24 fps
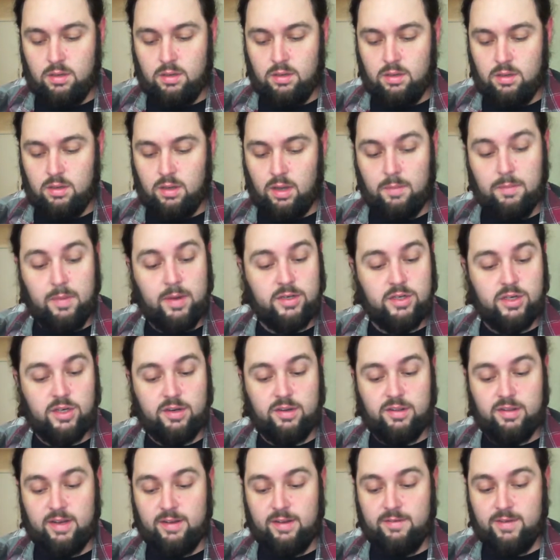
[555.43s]
I mentioned
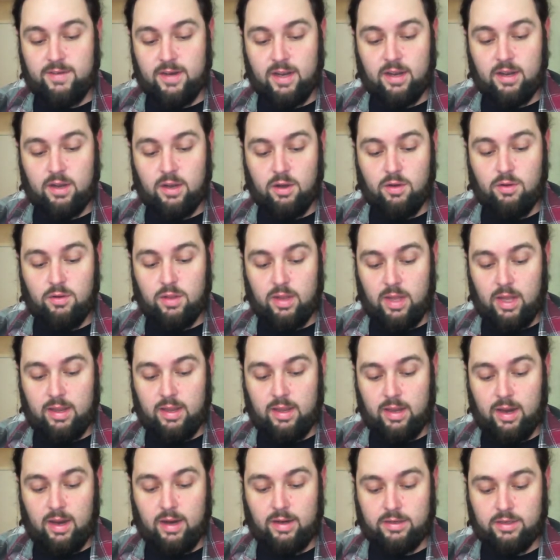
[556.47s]
Steve Ditko,
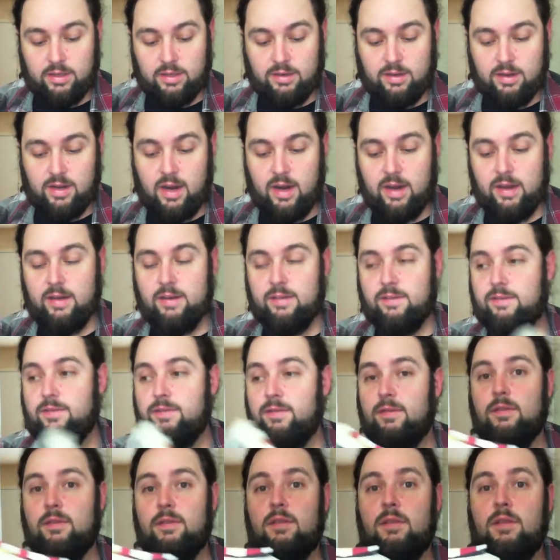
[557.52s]
actually it's kind of
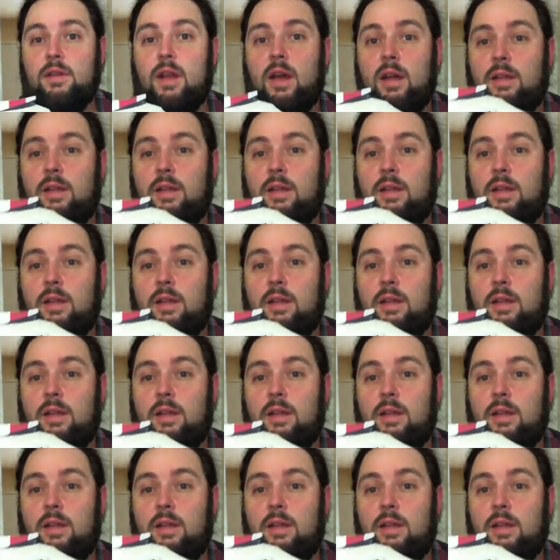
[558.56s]
not